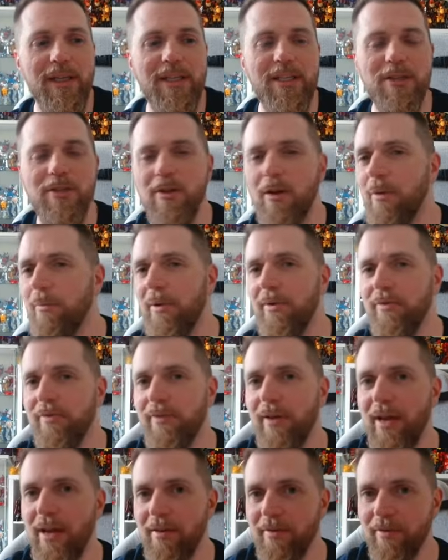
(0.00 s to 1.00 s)
he's not my
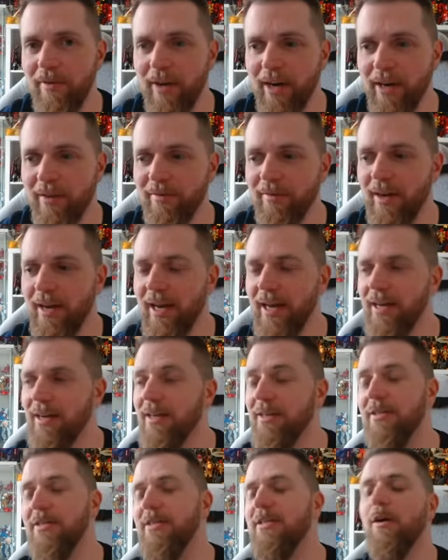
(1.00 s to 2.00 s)
favourite, and
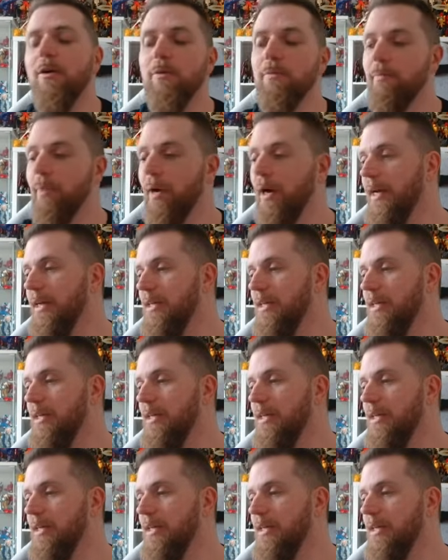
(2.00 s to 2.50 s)
I don't buy